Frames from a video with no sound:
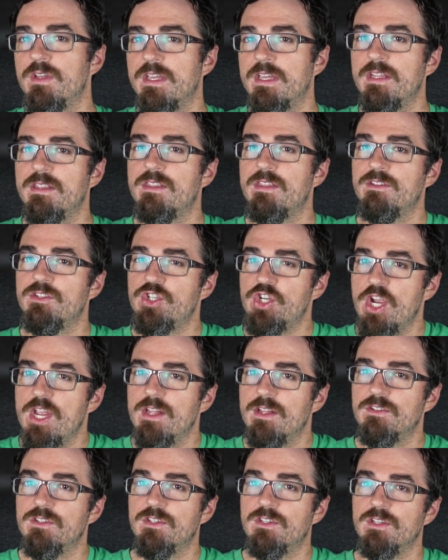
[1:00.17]
get the
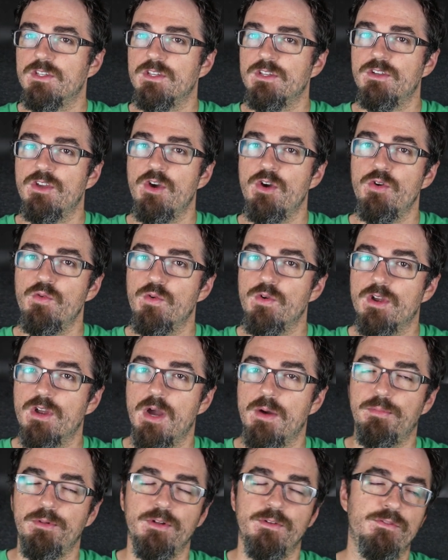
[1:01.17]
chance to go to a
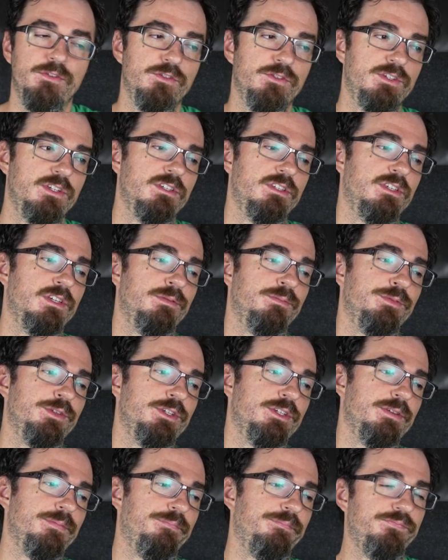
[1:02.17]
couple of their
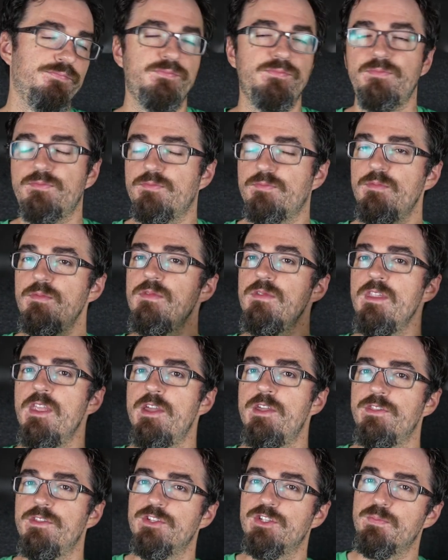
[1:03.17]
systems.
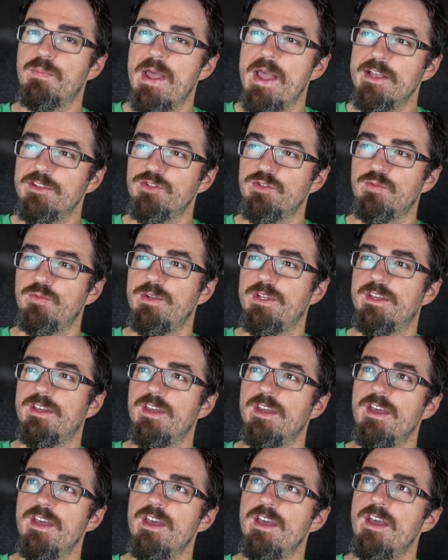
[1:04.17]
And this past week,
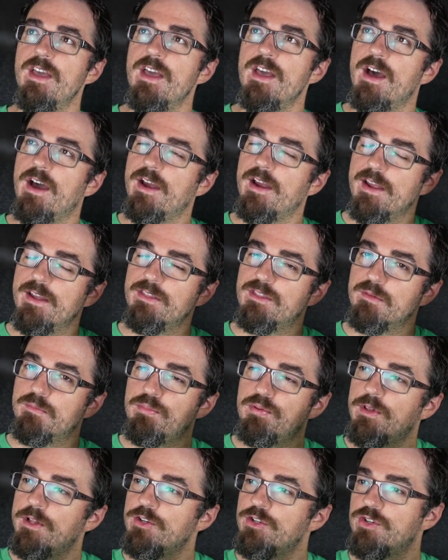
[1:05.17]
I had the
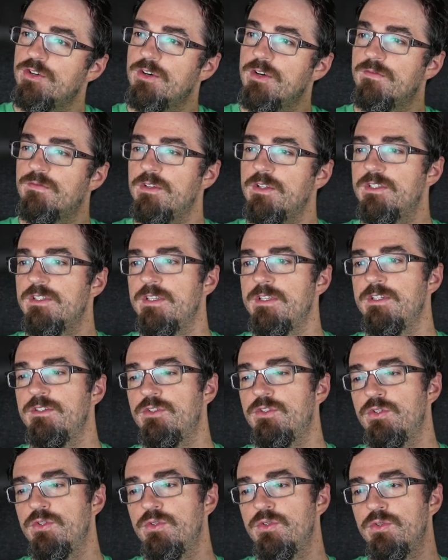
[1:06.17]
pleasure of listening
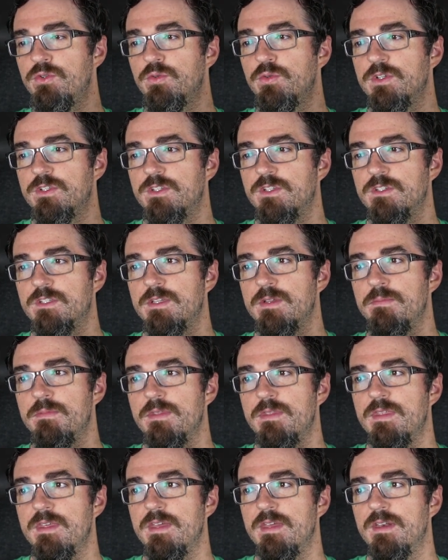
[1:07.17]
to a
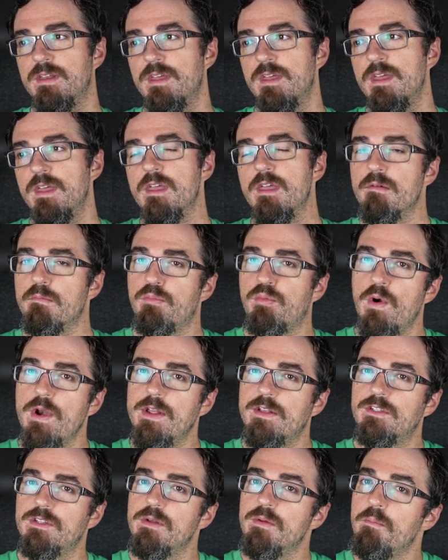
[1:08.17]
system that
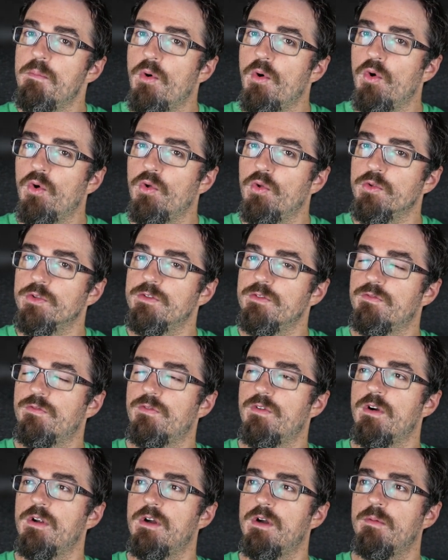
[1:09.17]
breaks the mold
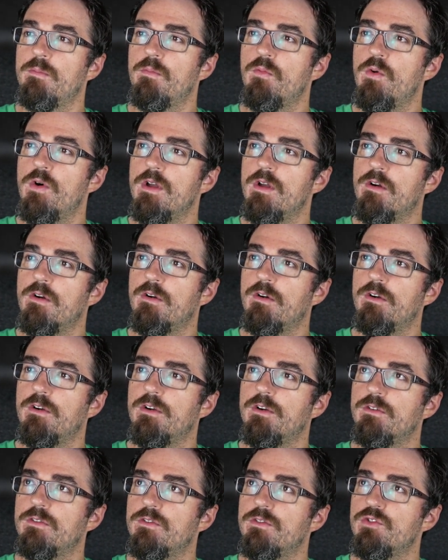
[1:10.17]
from what
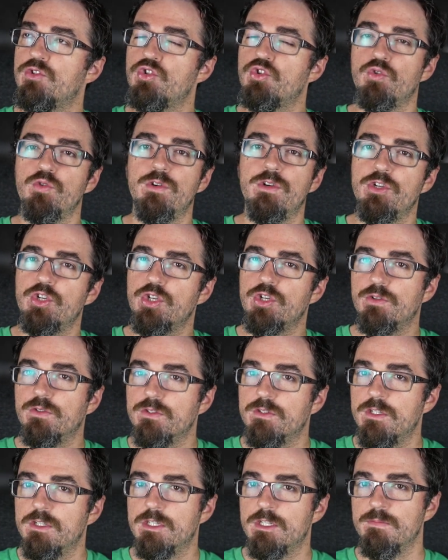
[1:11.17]
our traditional
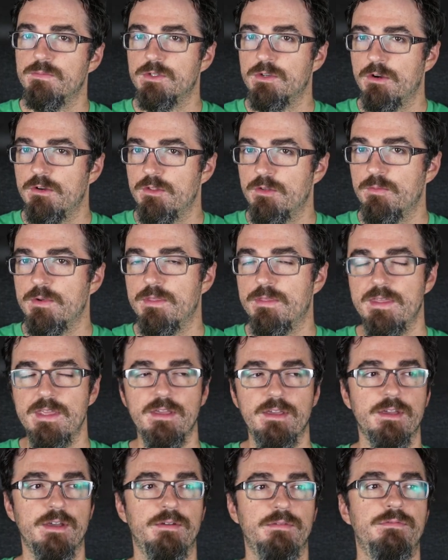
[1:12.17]
systems are that we
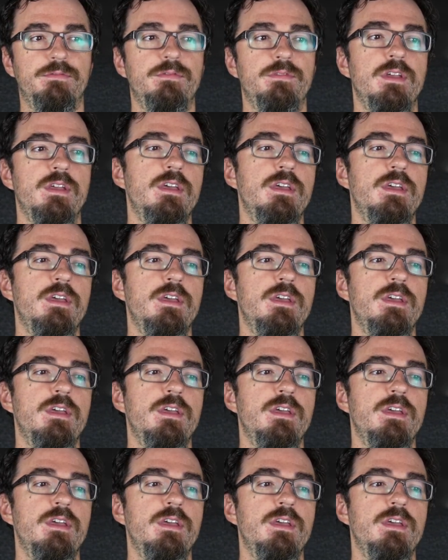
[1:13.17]
think of.